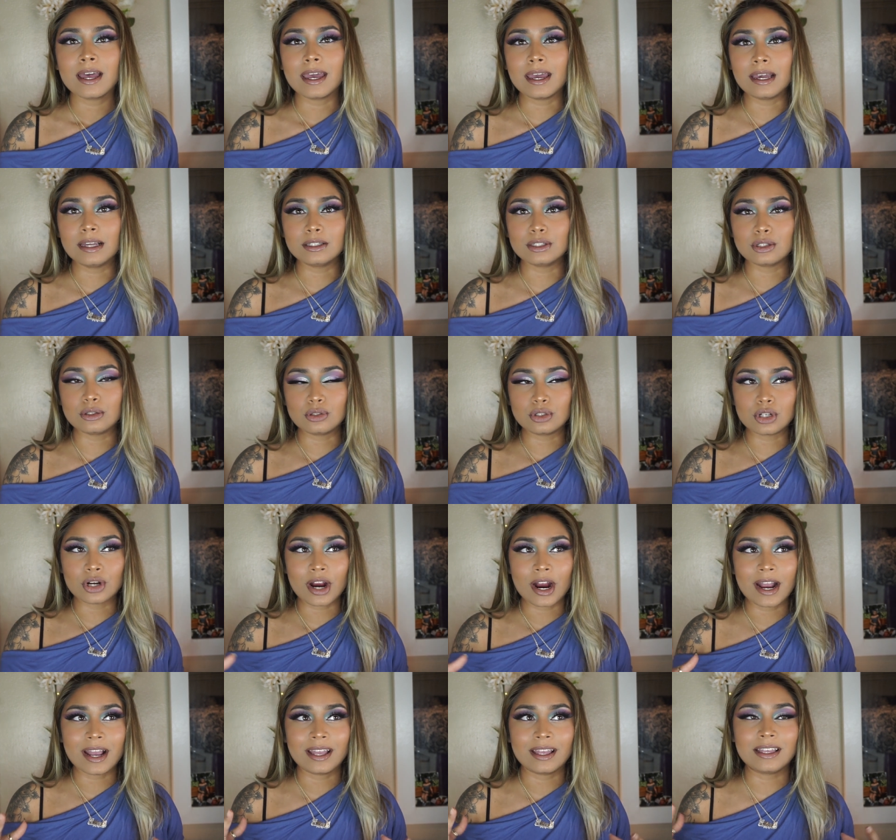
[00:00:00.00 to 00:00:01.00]
and to
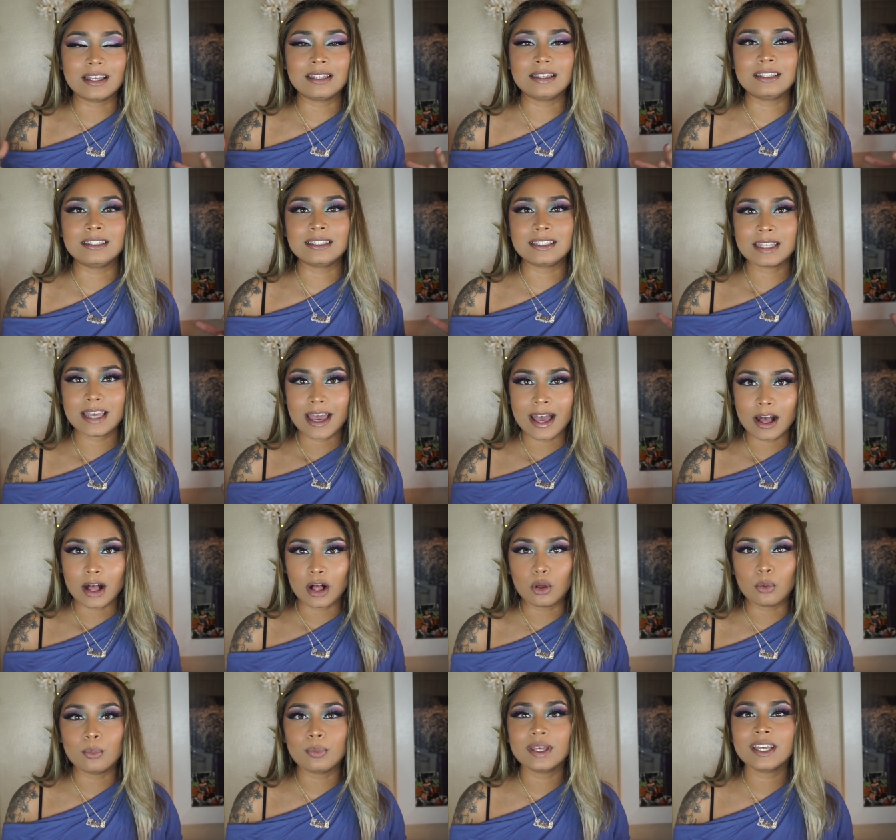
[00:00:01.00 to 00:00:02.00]
try and
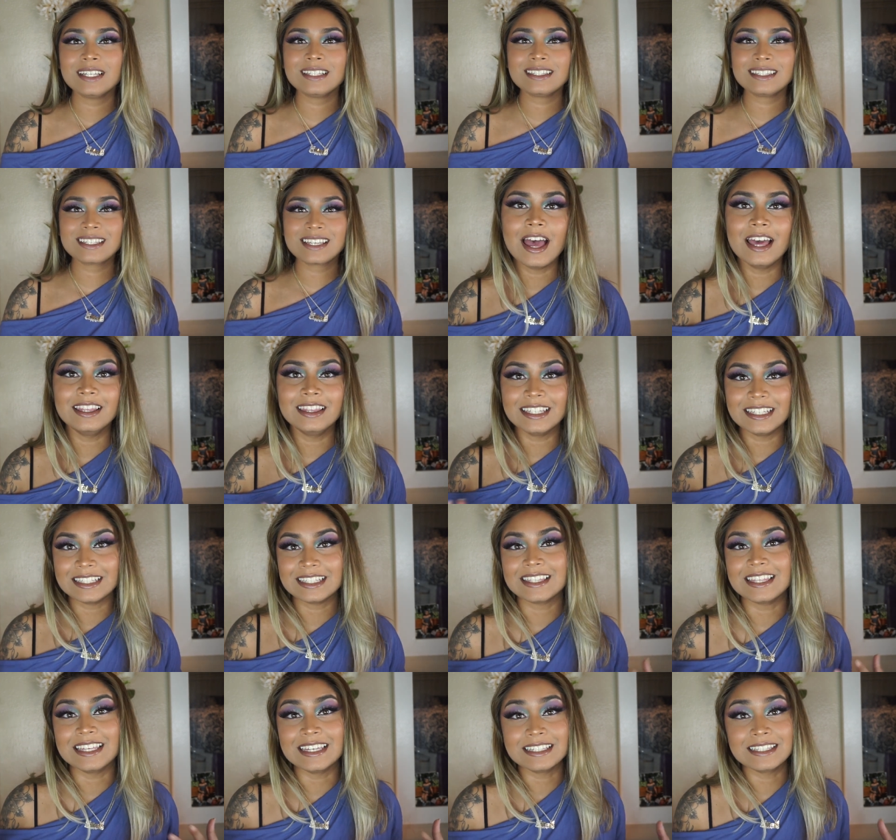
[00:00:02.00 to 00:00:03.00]
help it and
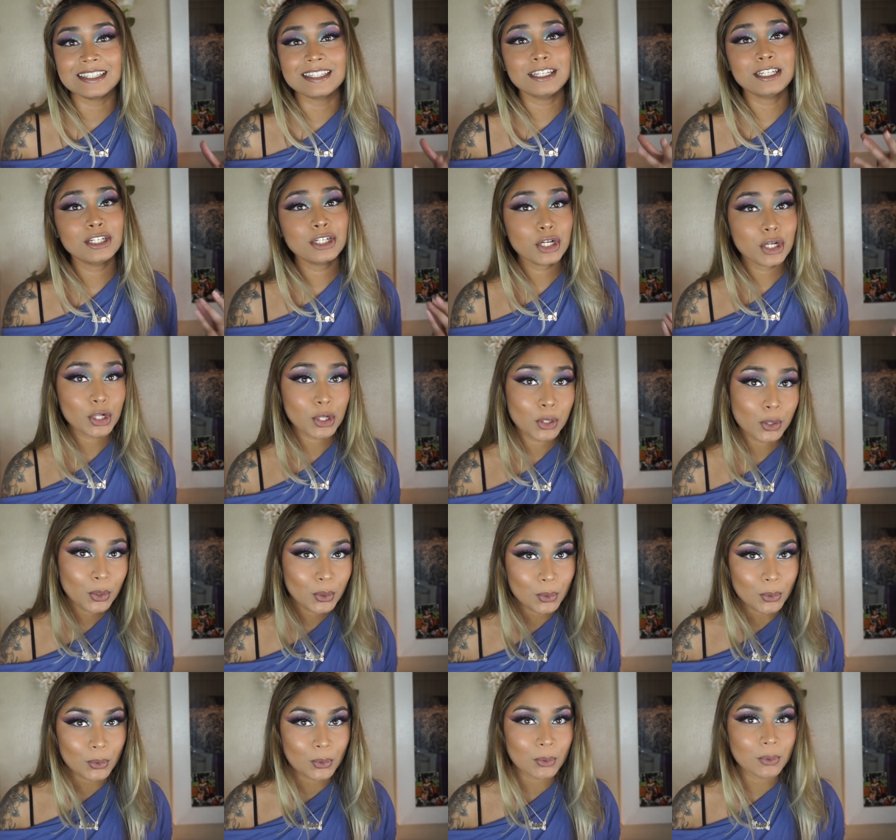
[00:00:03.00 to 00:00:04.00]
these things
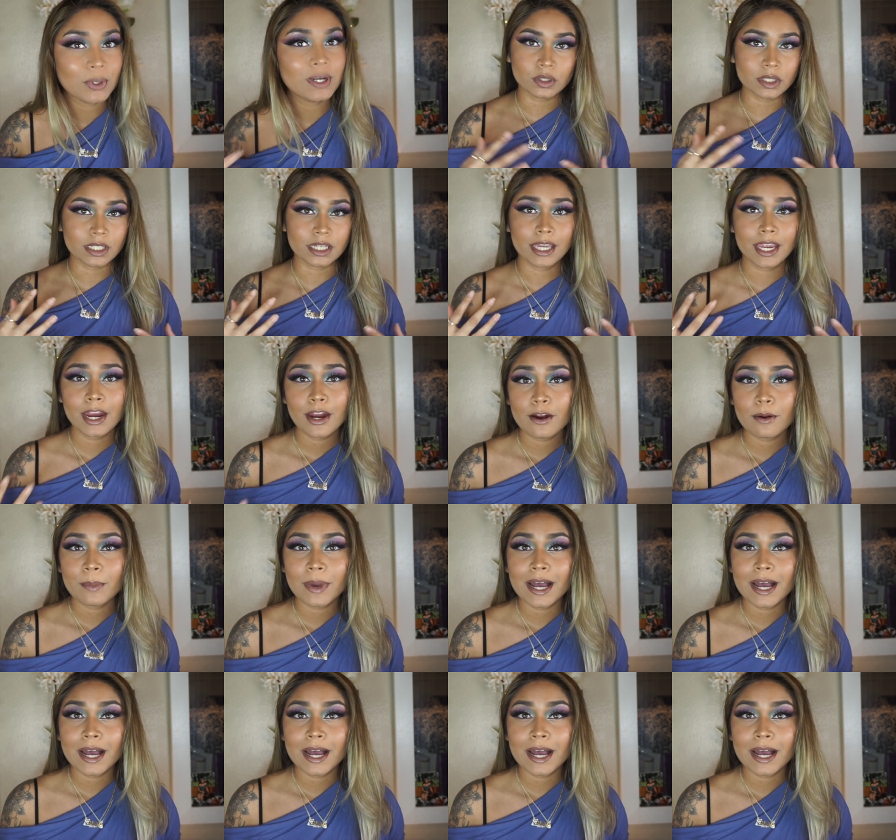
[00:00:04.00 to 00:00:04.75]
include using hair